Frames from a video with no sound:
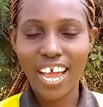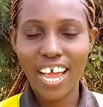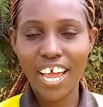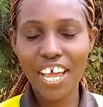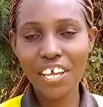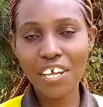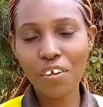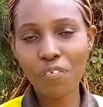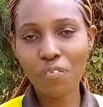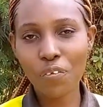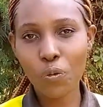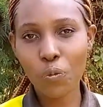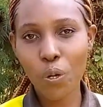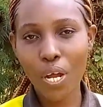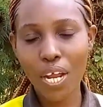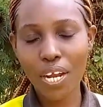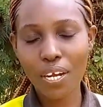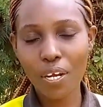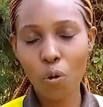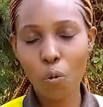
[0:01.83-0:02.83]
Hey
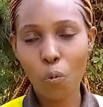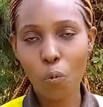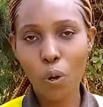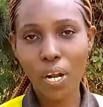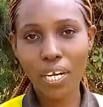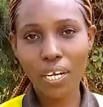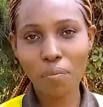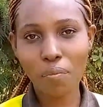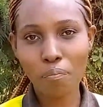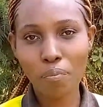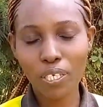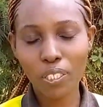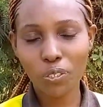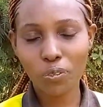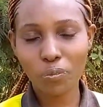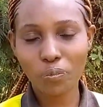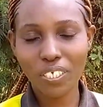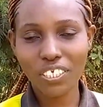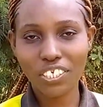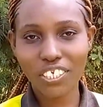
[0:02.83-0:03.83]
everyone, welcome back
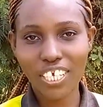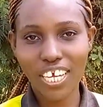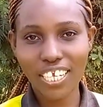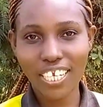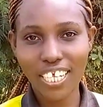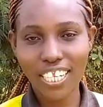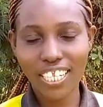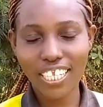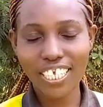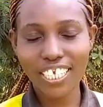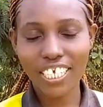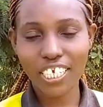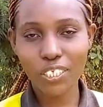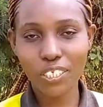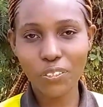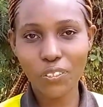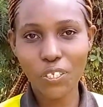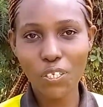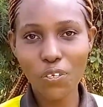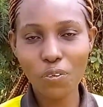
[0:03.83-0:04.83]
to my channel. In
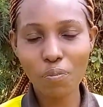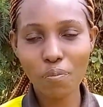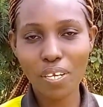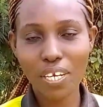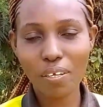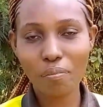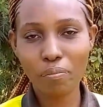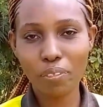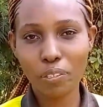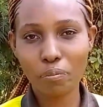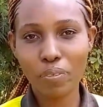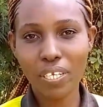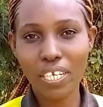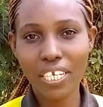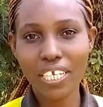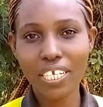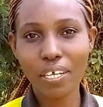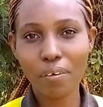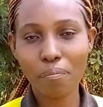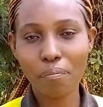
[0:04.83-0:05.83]
case you're new, my name is
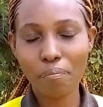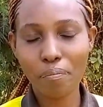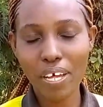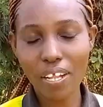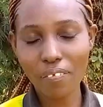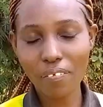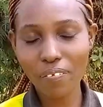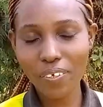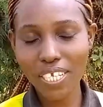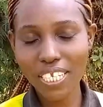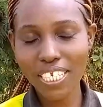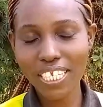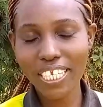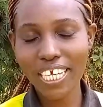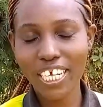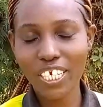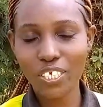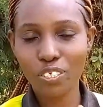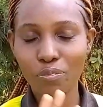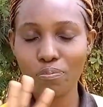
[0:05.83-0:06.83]
Belinda Melvin.
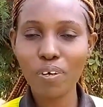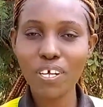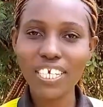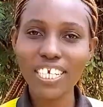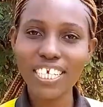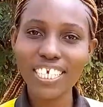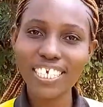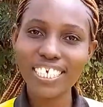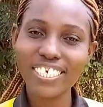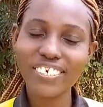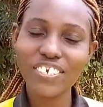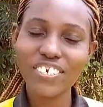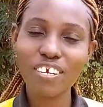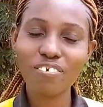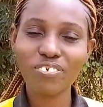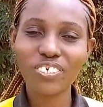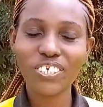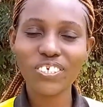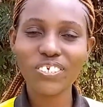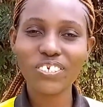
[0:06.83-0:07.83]
Good morning, good
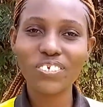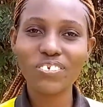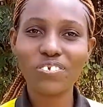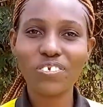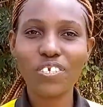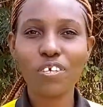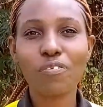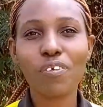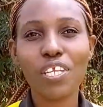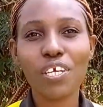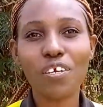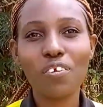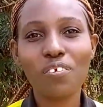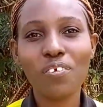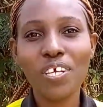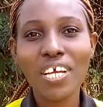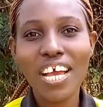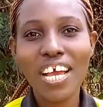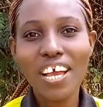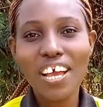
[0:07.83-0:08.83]
afternoon, good
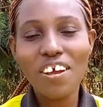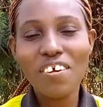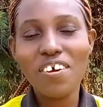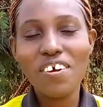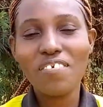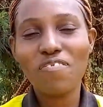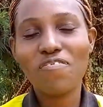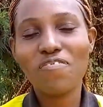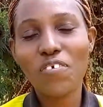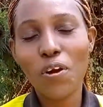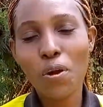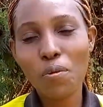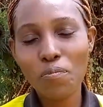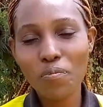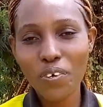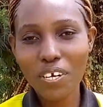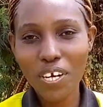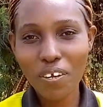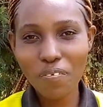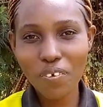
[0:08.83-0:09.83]
evening
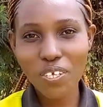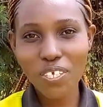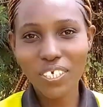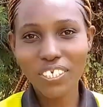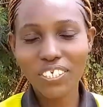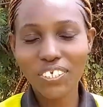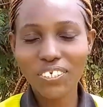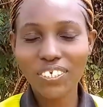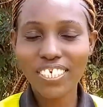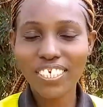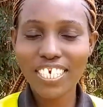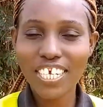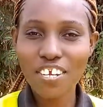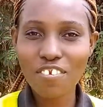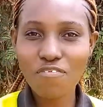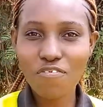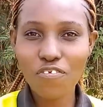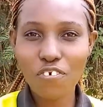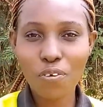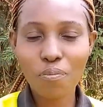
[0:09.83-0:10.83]
from wherever you're tuned
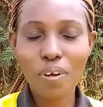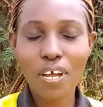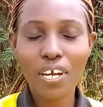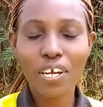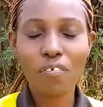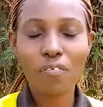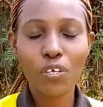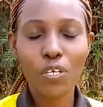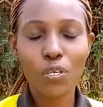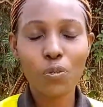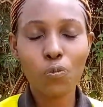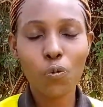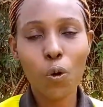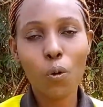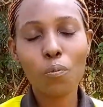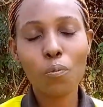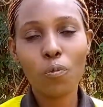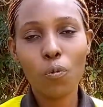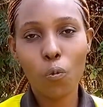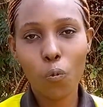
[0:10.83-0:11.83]
in from, and a very
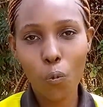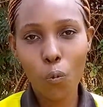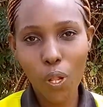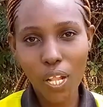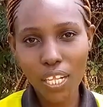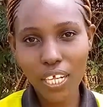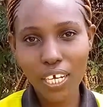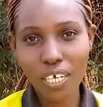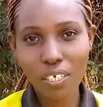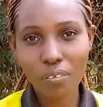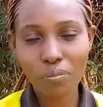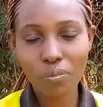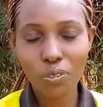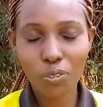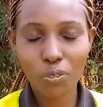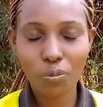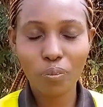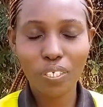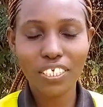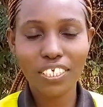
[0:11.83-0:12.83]
warm welcome
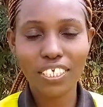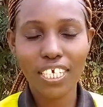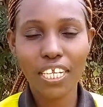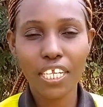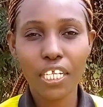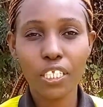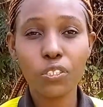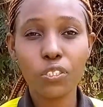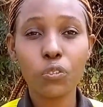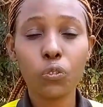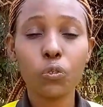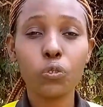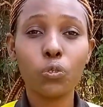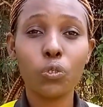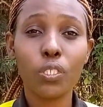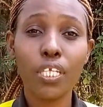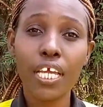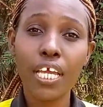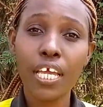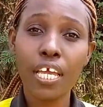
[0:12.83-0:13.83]
to my channel. So
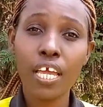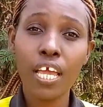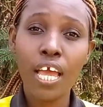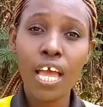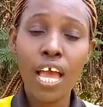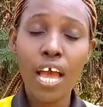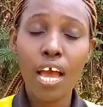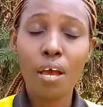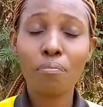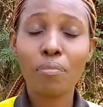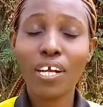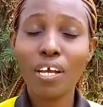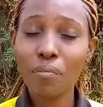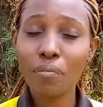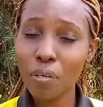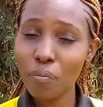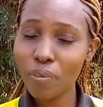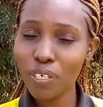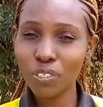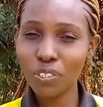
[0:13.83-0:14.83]
today I'm
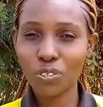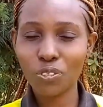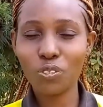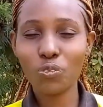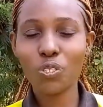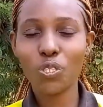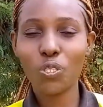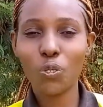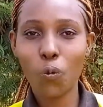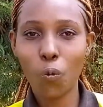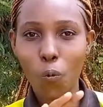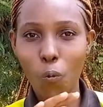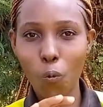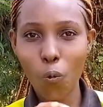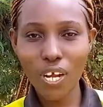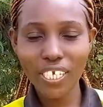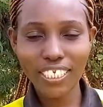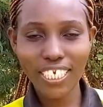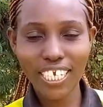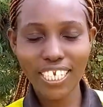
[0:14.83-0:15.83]
coming back to you with
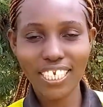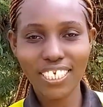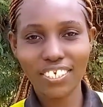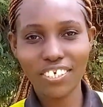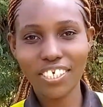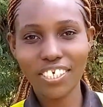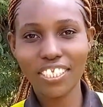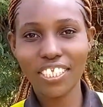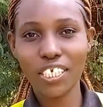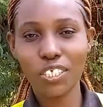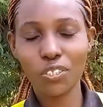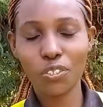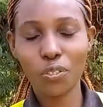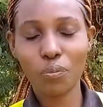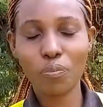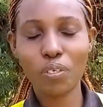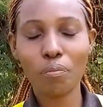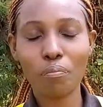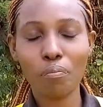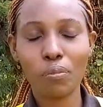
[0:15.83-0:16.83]
quite an interesting
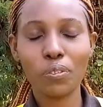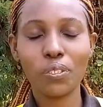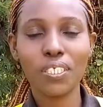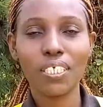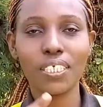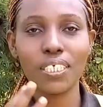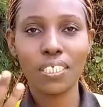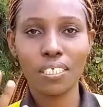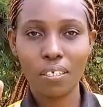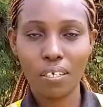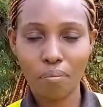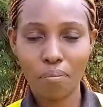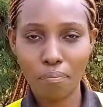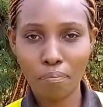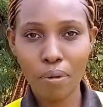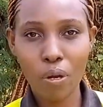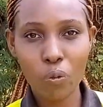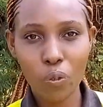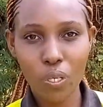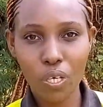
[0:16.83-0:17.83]
topic, matters
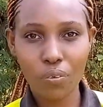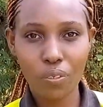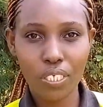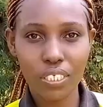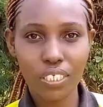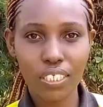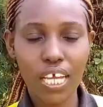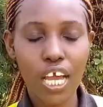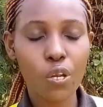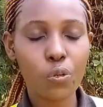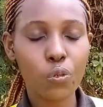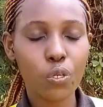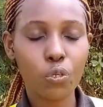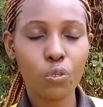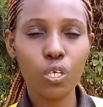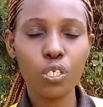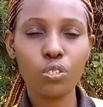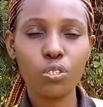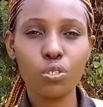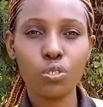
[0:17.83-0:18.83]
boundaries, and
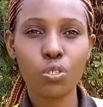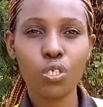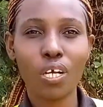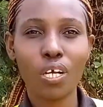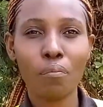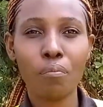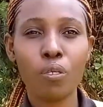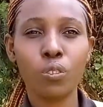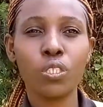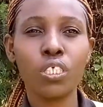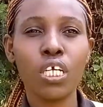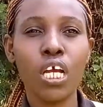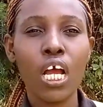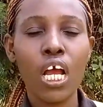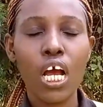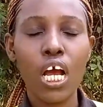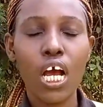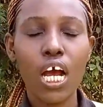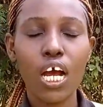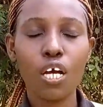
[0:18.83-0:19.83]
we're going to talk about
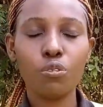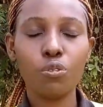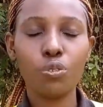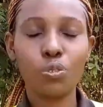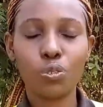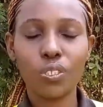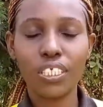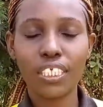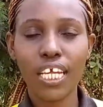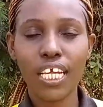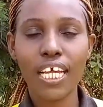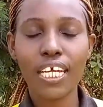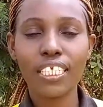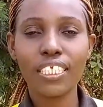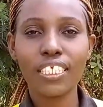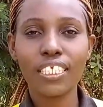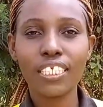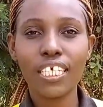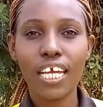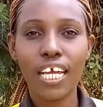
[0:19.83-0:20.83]
how to
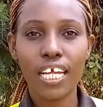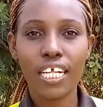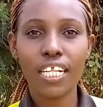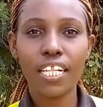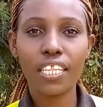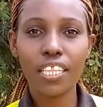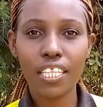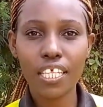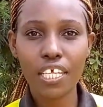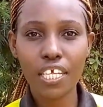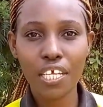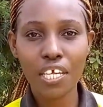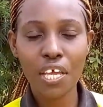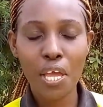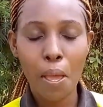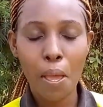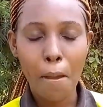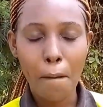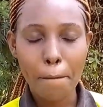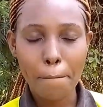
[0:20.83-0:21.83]
set healthy
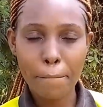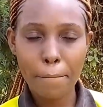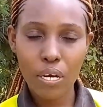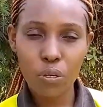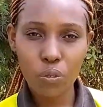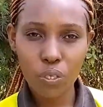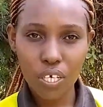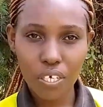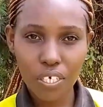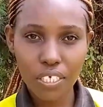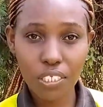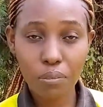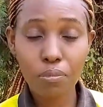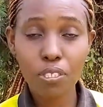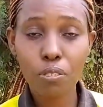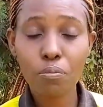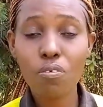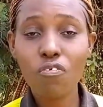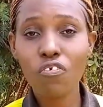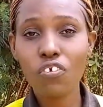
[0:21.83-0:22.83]
boundaries.
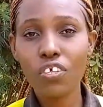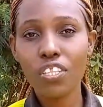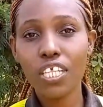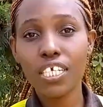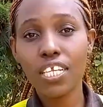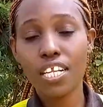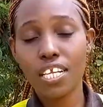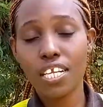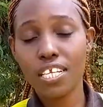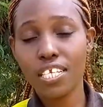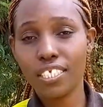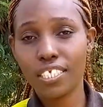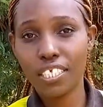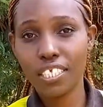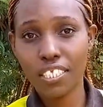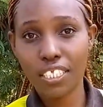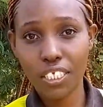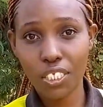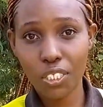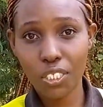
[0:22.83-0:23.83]
But before that, ladies
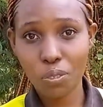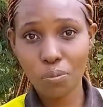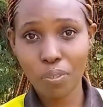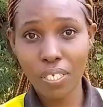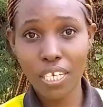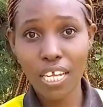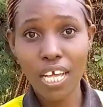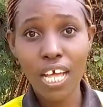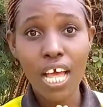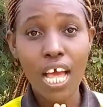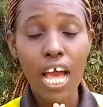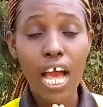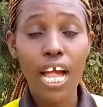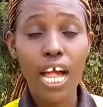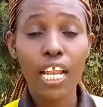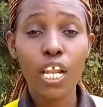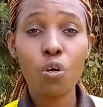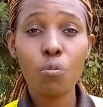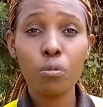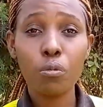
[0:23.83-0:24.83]
and gentlemen,
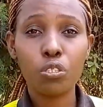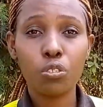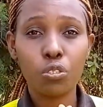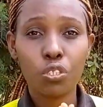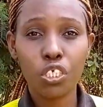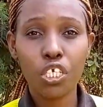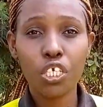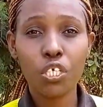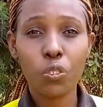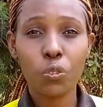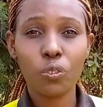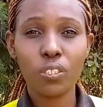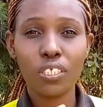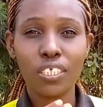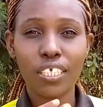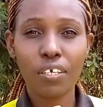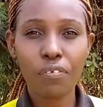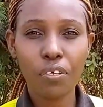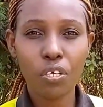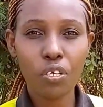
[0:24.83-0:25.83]
allow me to take you
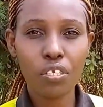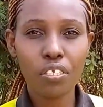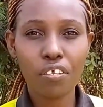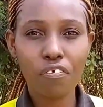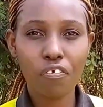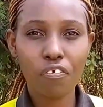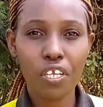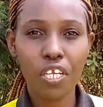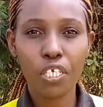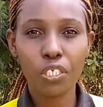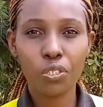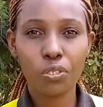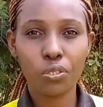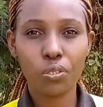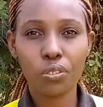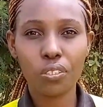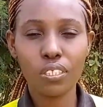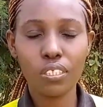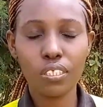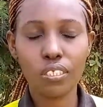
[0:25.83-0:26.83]
several
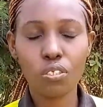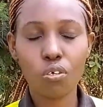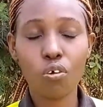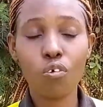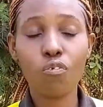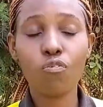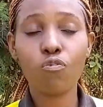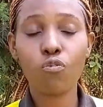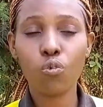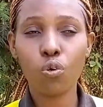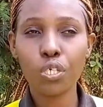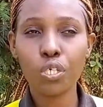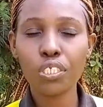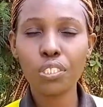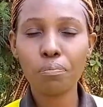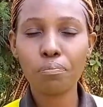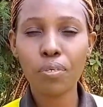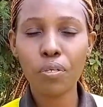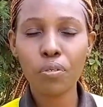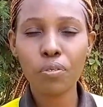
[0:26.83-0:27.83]
definitions of
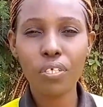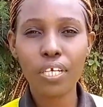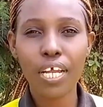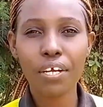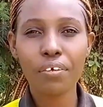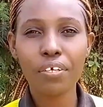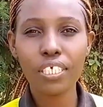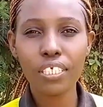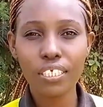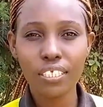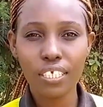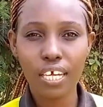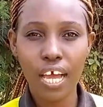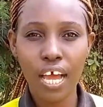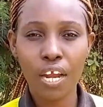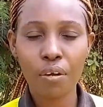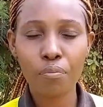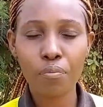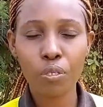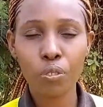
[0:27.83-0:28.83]
what boundaries
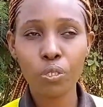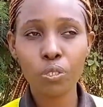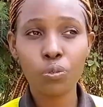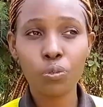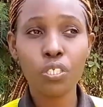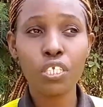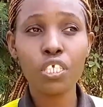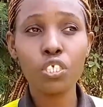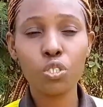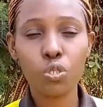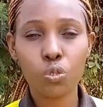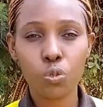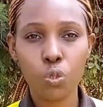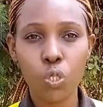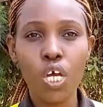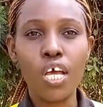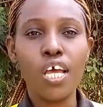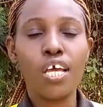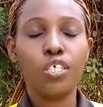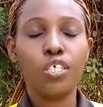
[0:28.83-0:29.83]
are, because we need
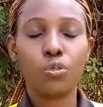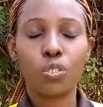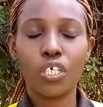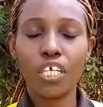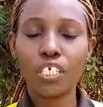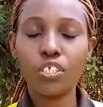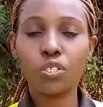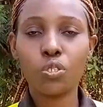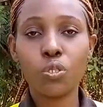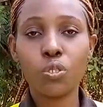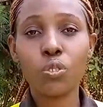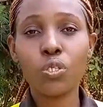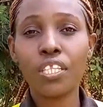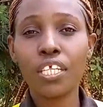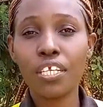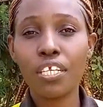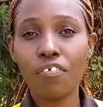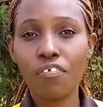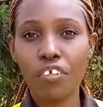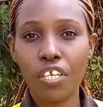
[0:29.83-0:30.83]
to get to know
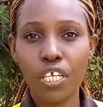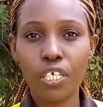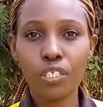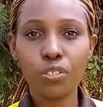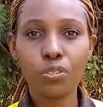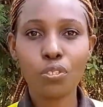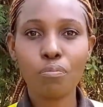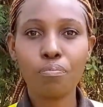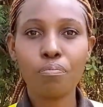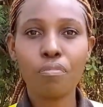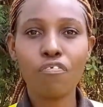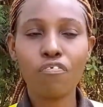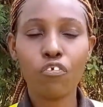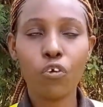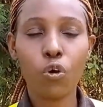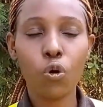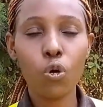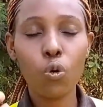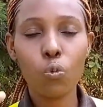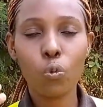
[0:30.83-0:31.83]
the definition
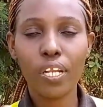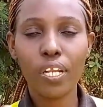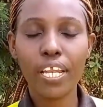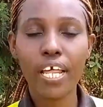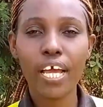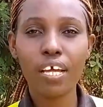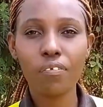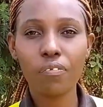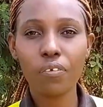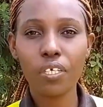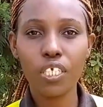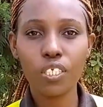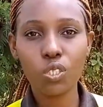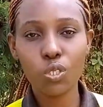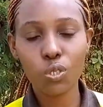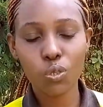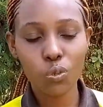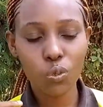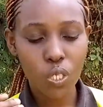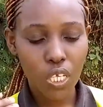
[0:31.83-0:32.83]
before we dive
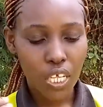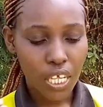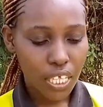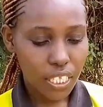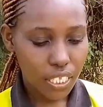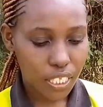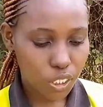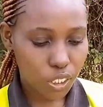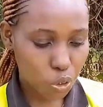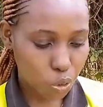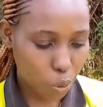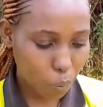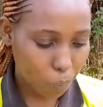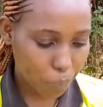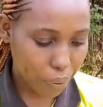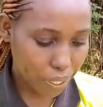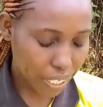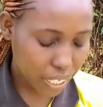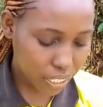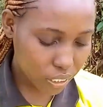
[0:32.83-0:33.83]
into the
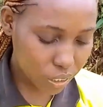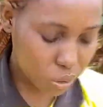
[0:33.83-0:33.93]
topic.